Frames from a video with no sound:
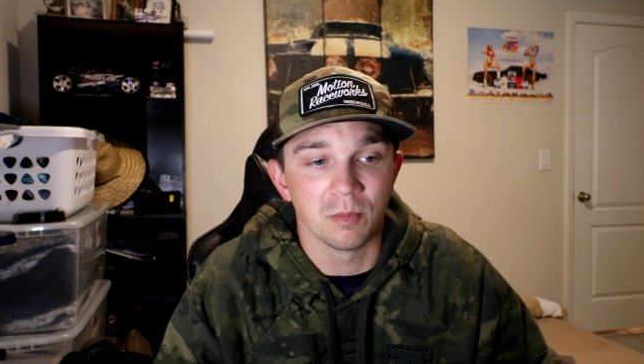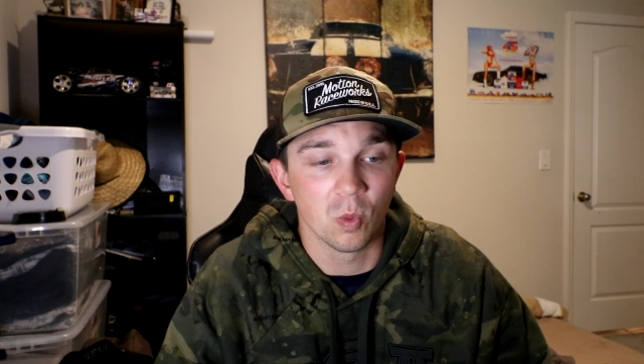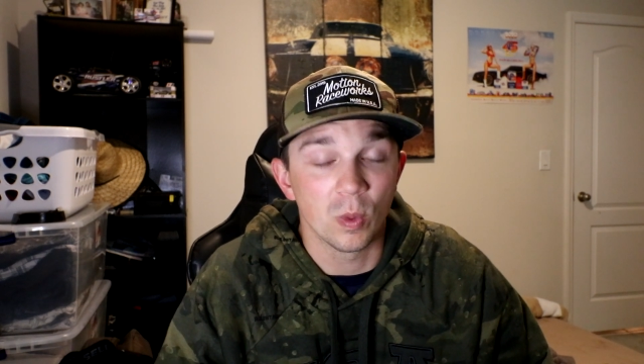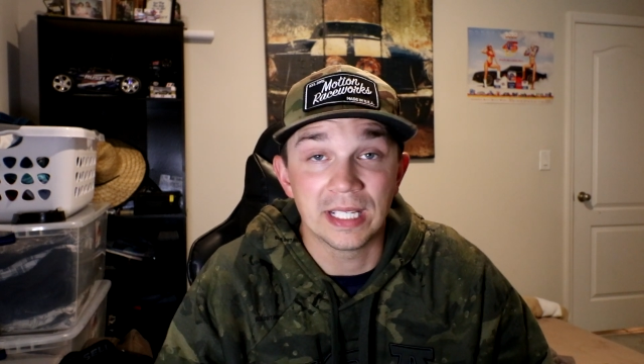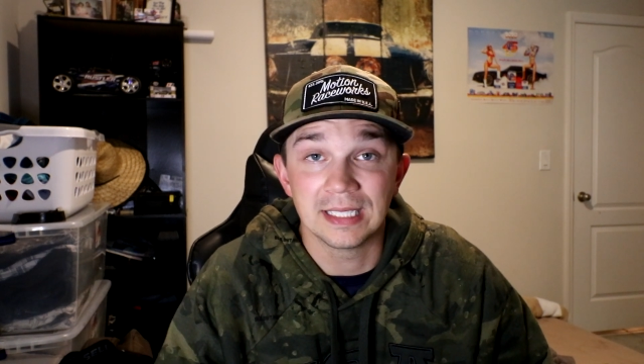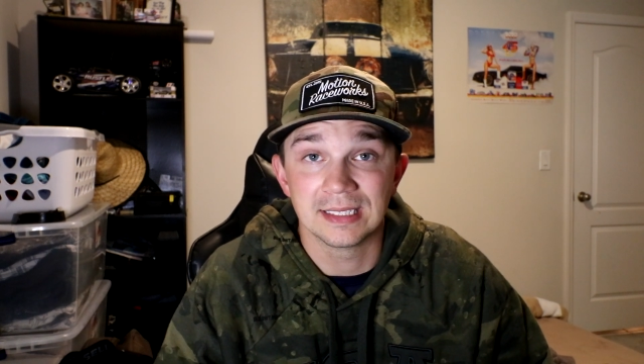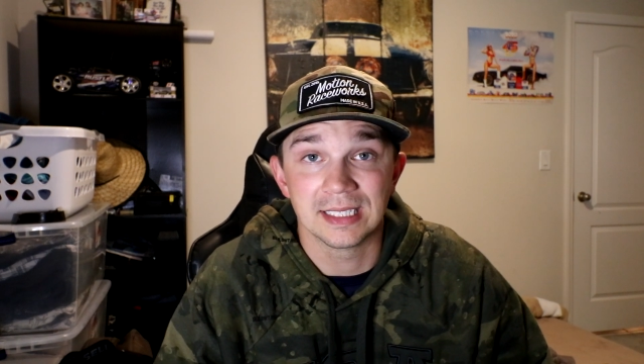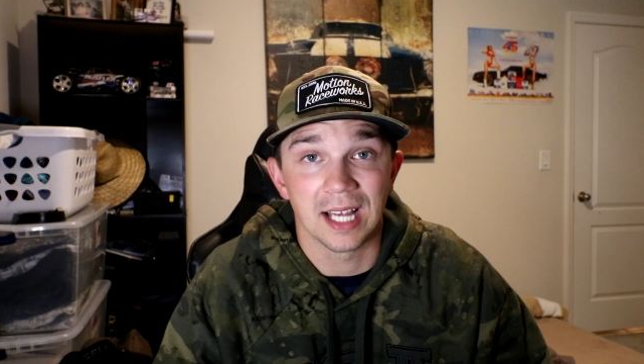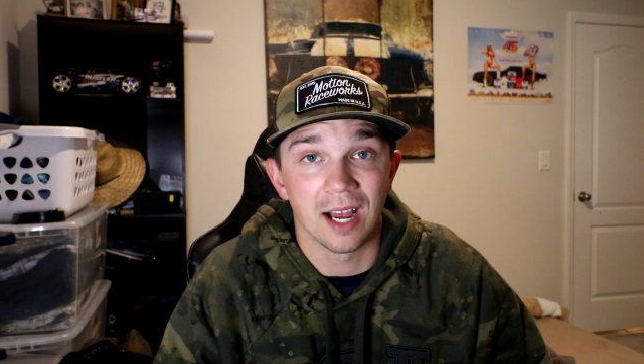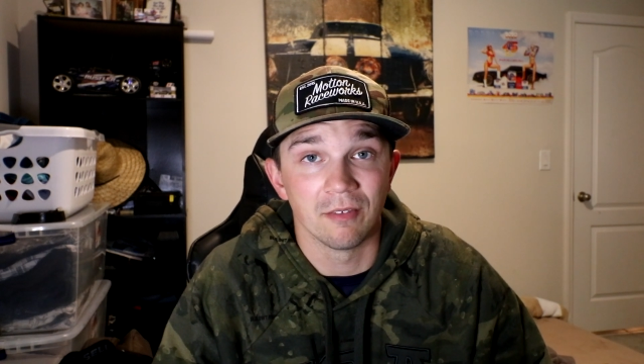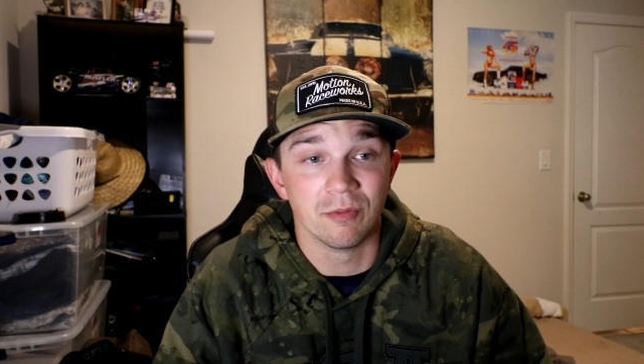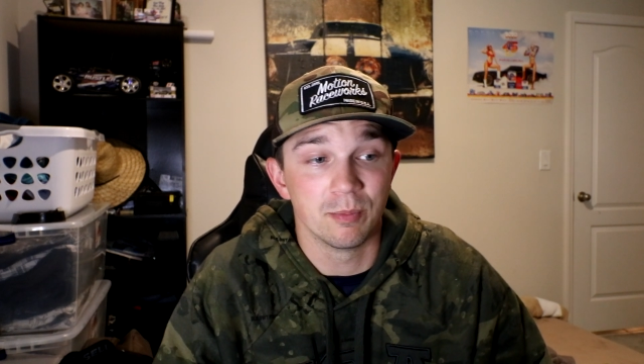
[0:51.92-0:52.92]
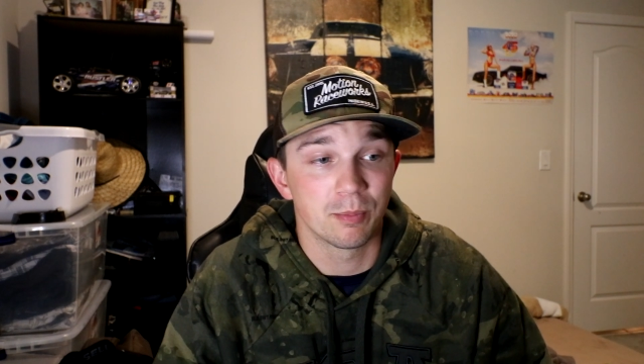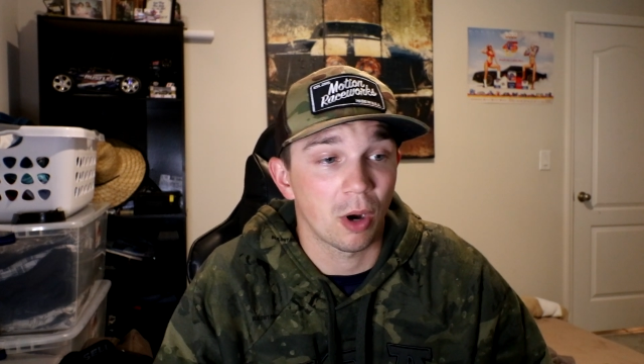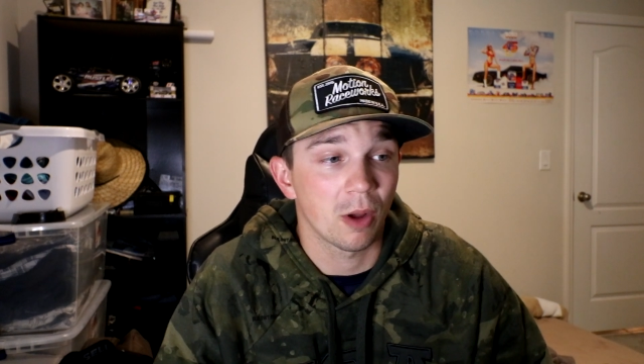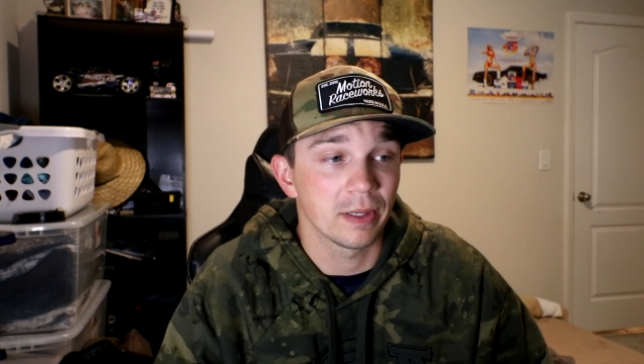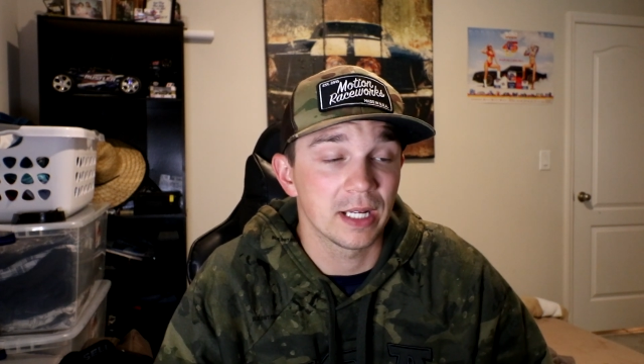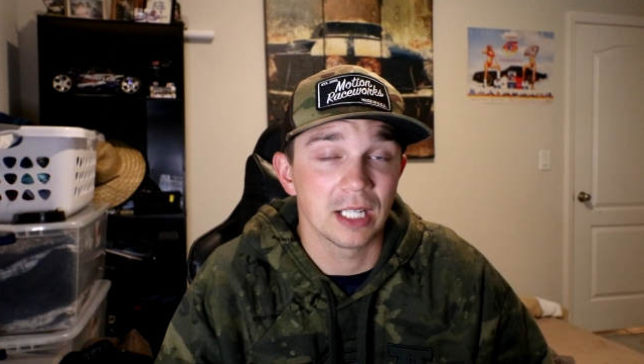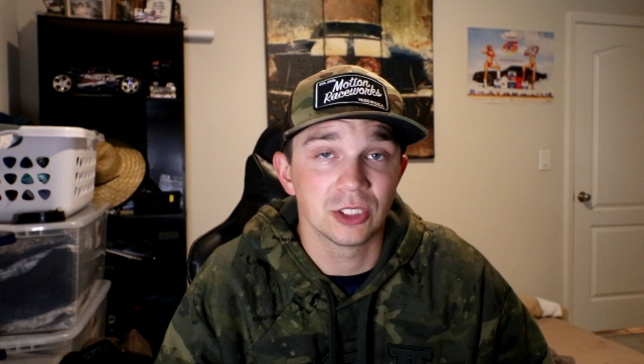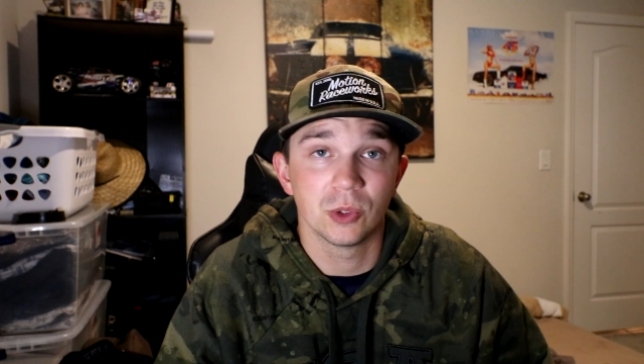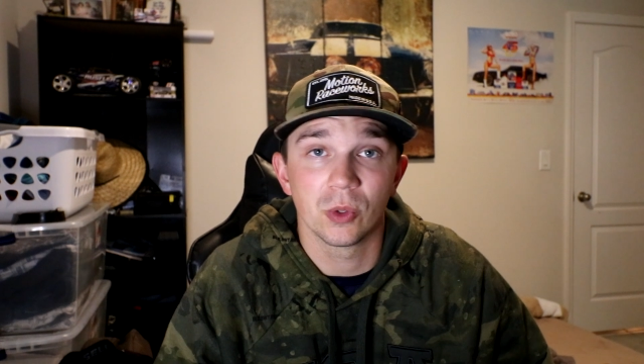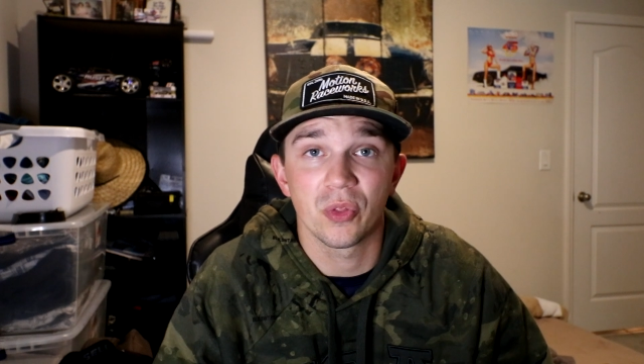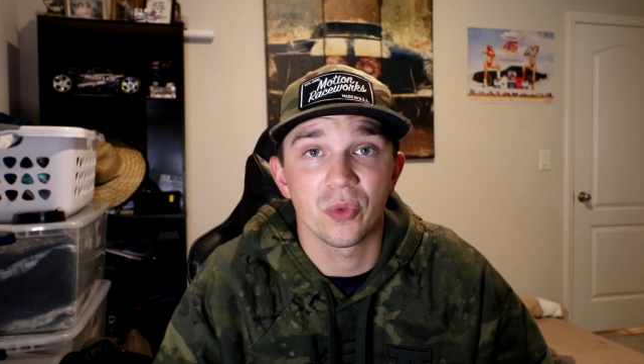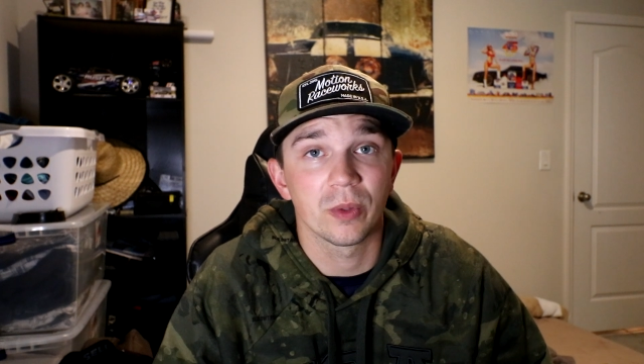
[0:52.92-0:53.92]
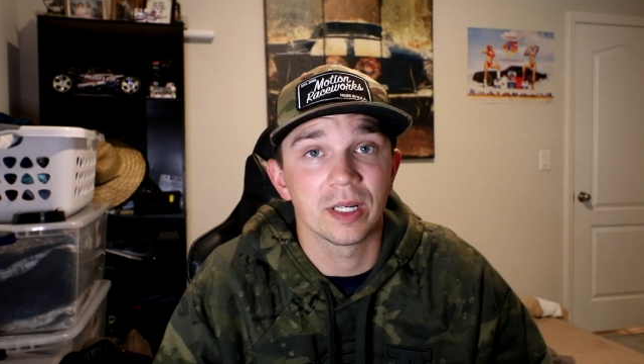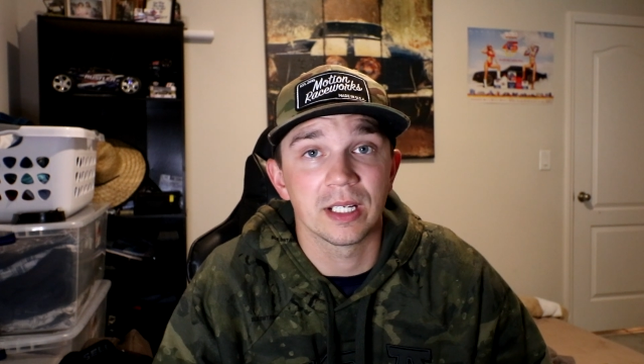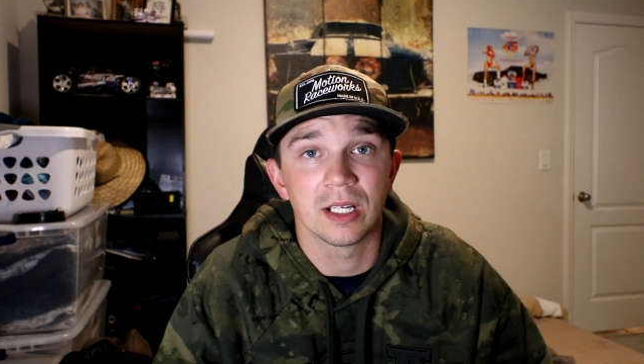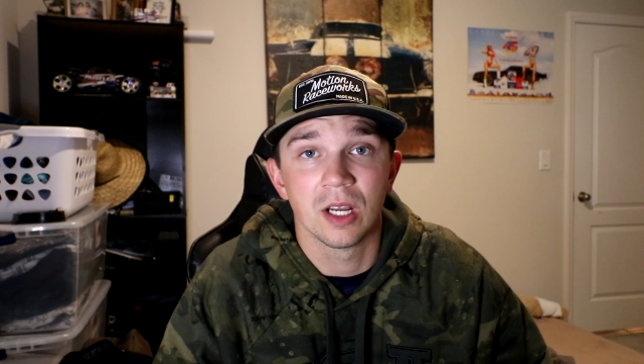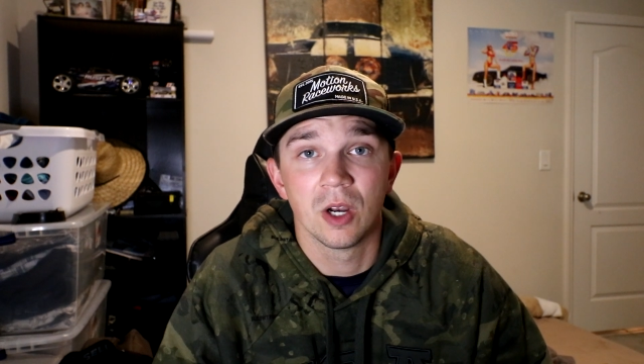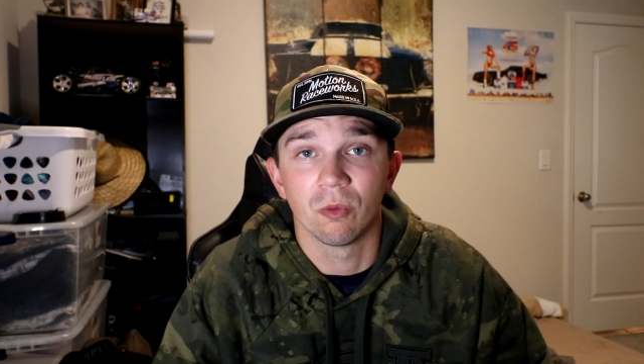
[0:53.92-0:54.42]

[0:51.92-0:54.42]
weeks I've probably got 2 or 3